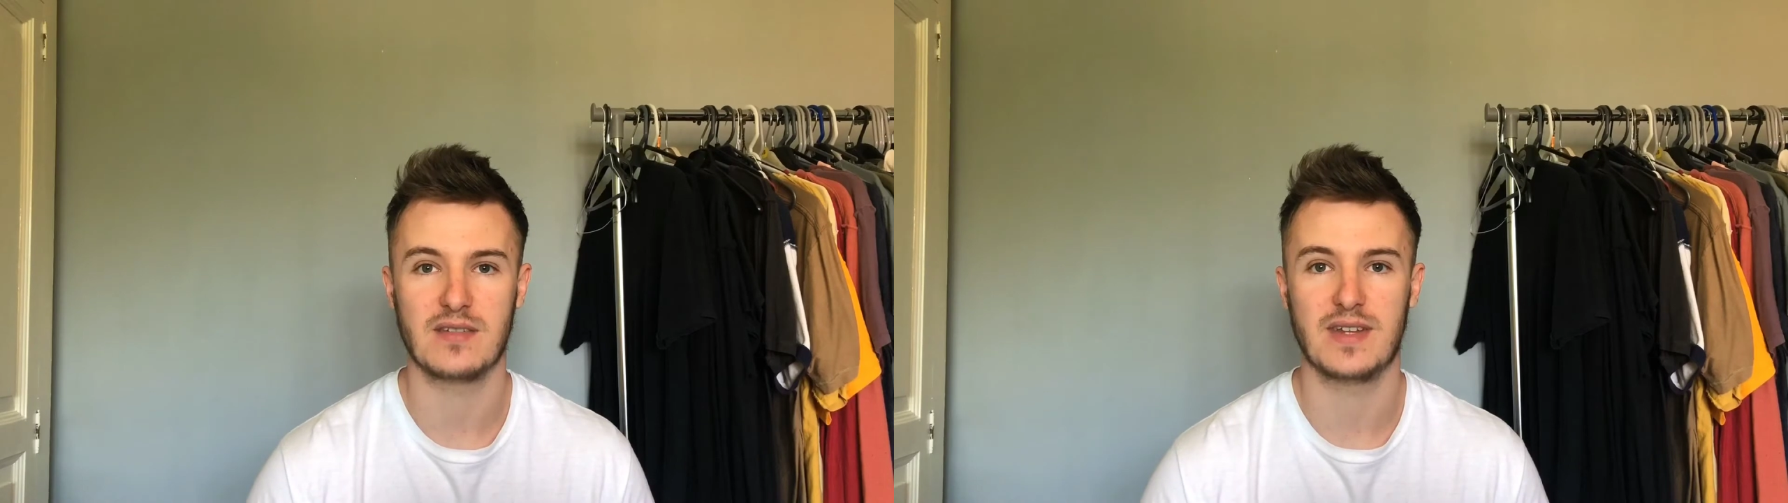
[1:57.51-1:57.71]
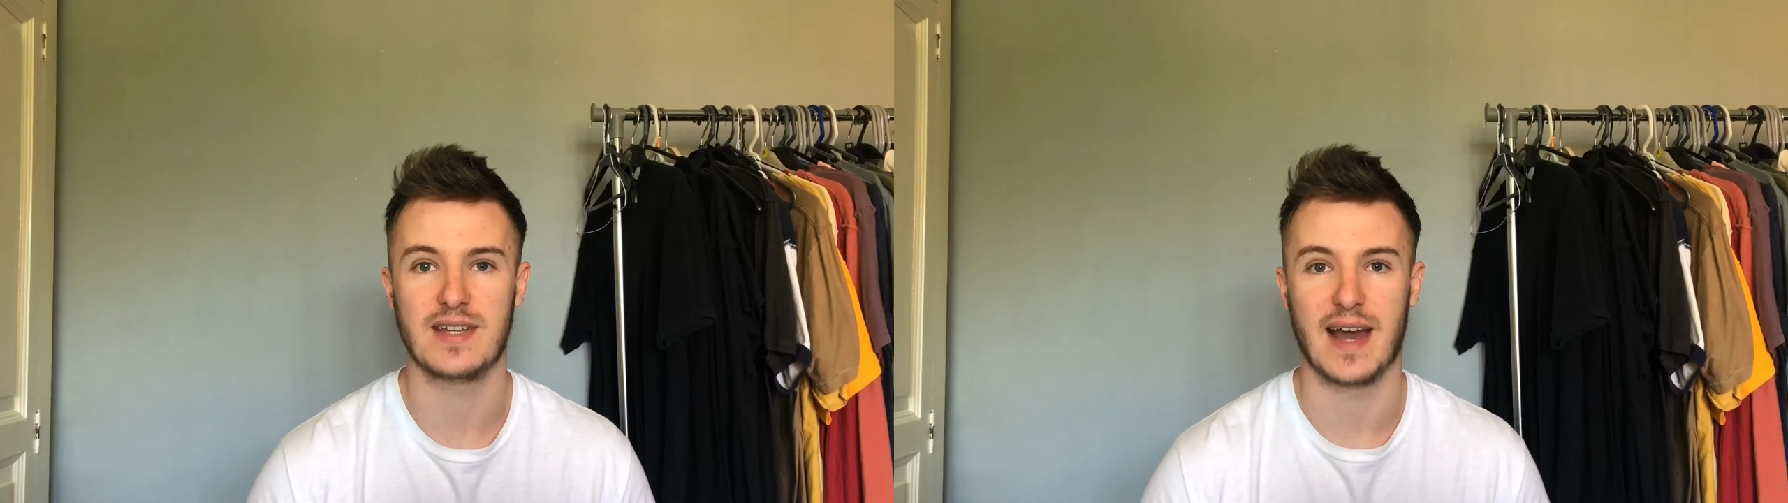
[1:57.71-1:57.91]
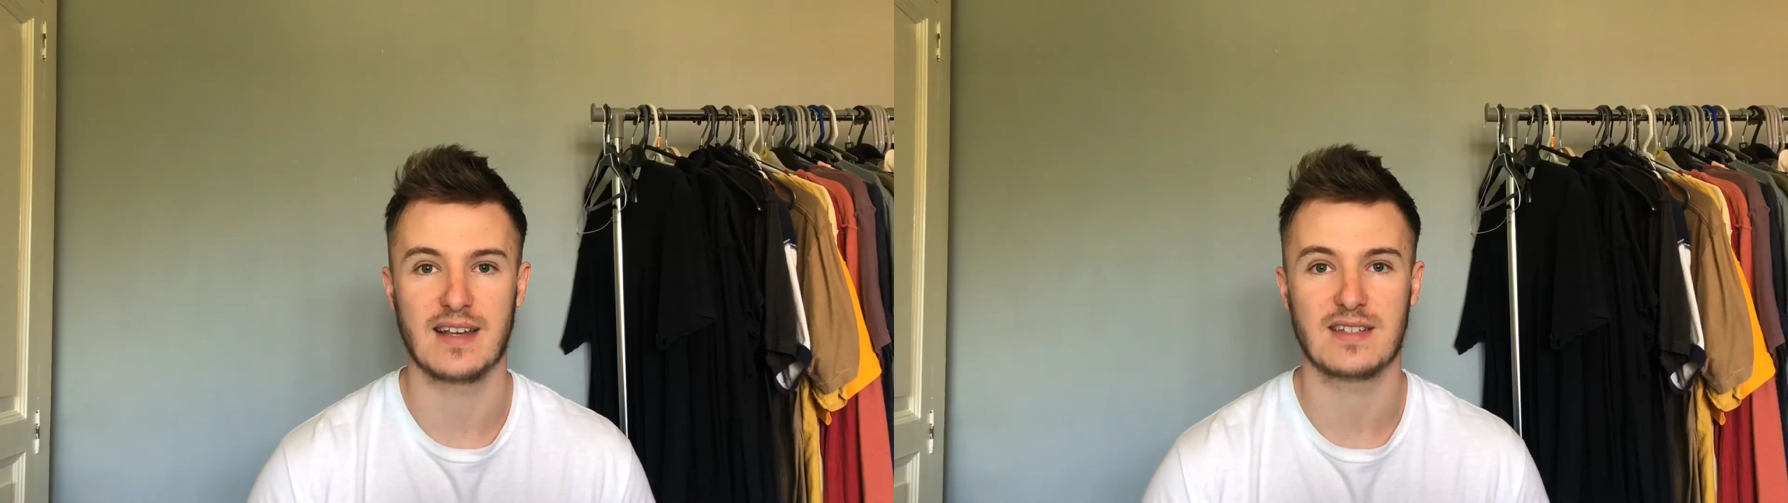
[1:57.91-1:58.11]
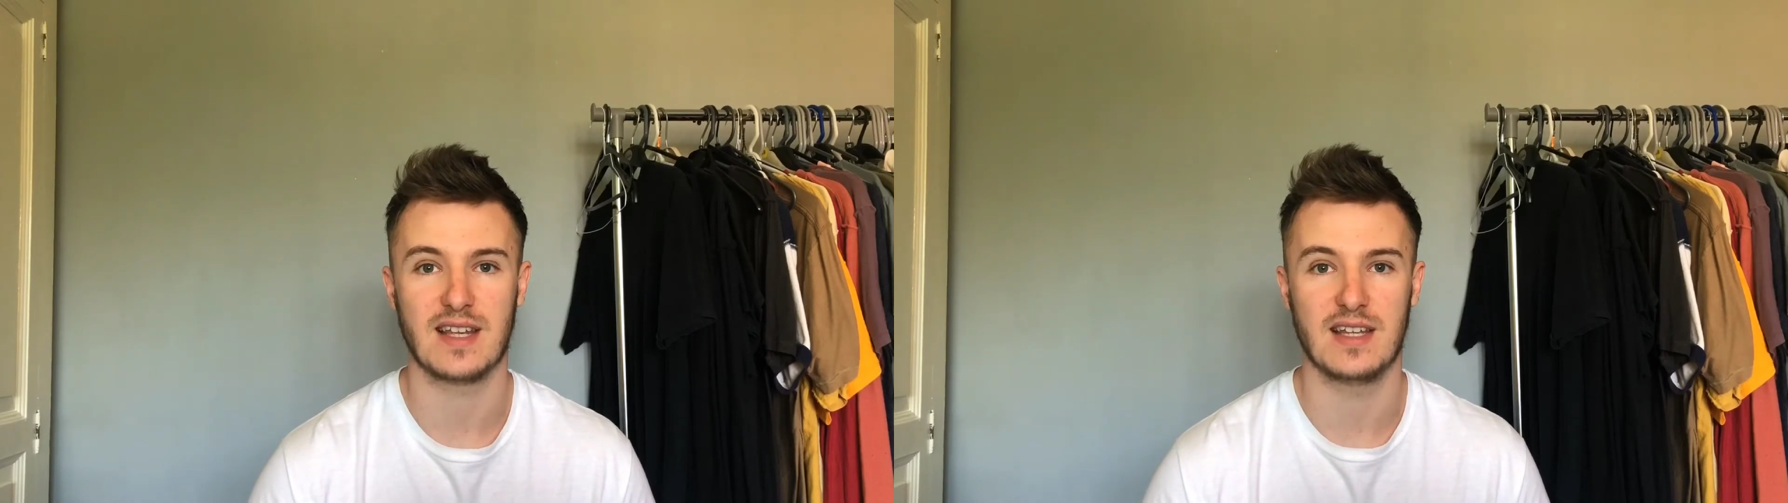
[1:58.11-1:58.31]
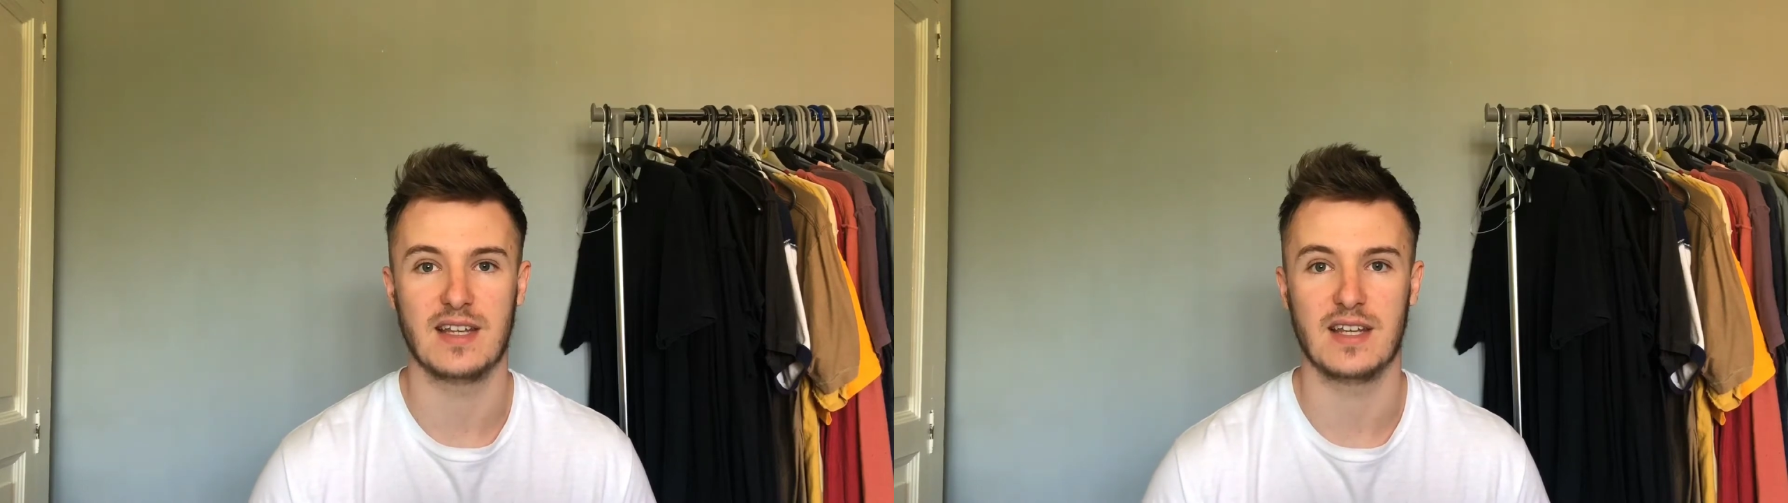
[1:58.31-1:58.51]
index
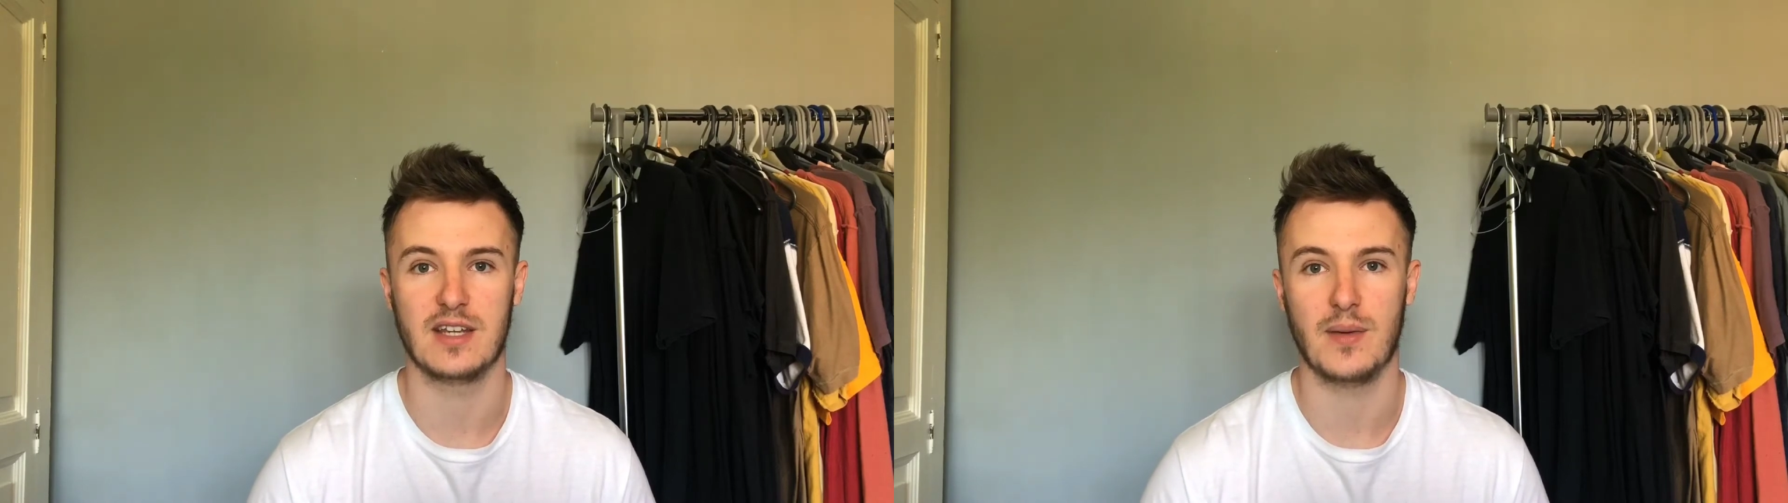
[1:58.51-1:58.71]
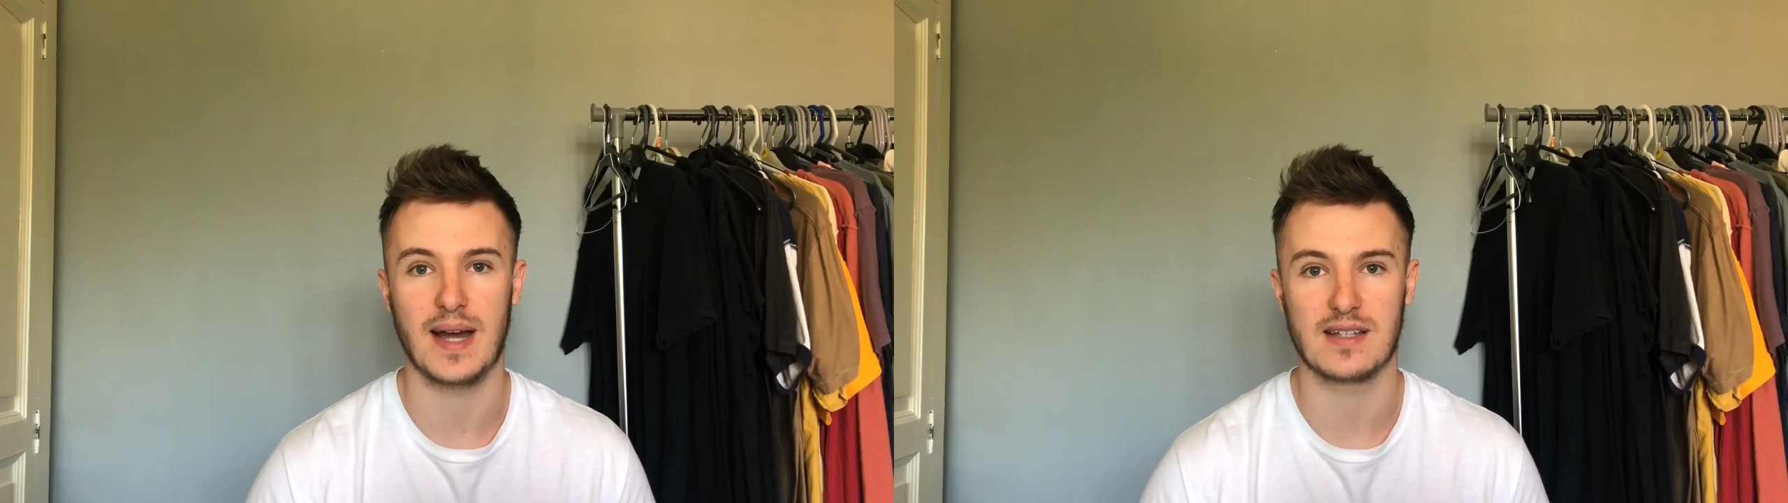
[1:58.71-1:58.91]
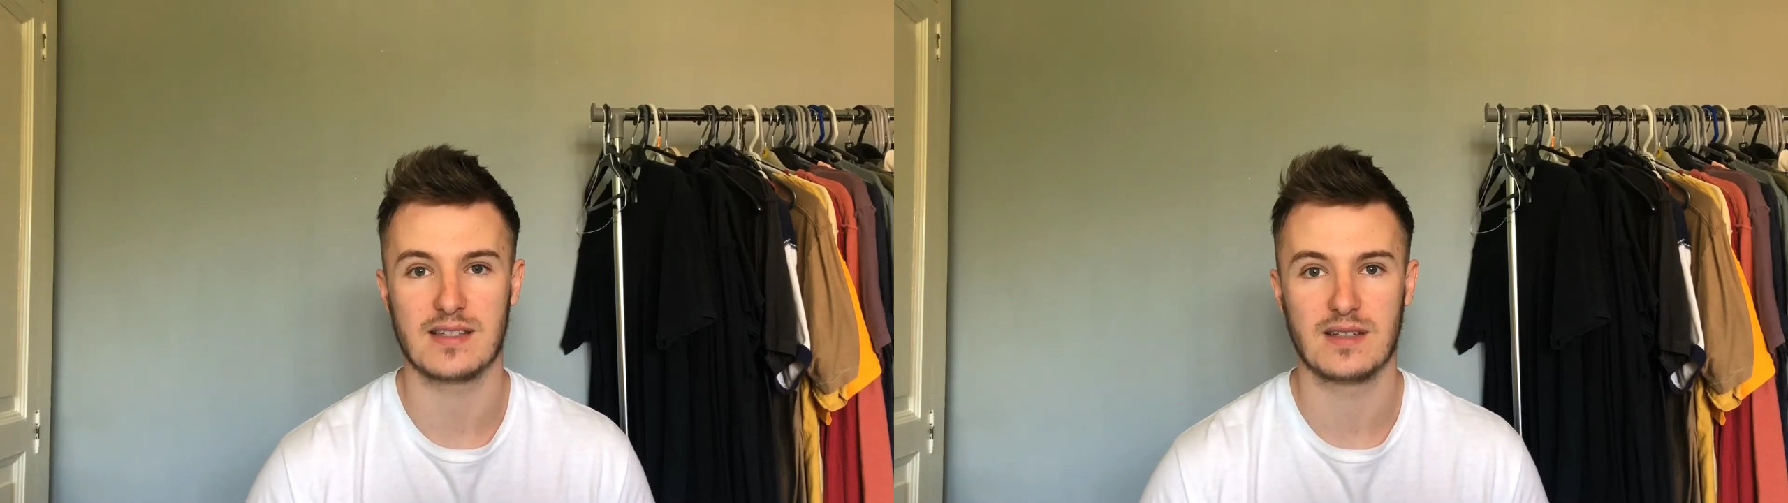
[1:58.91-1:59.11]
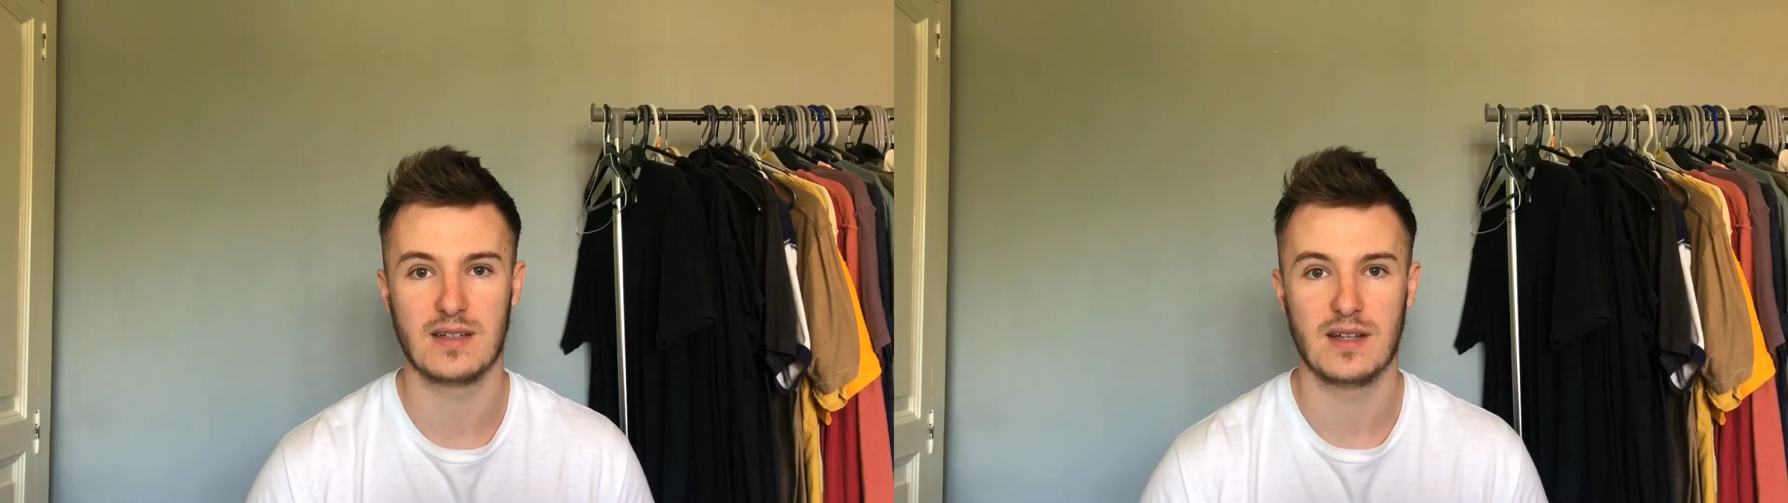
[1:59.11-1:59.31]
in the US.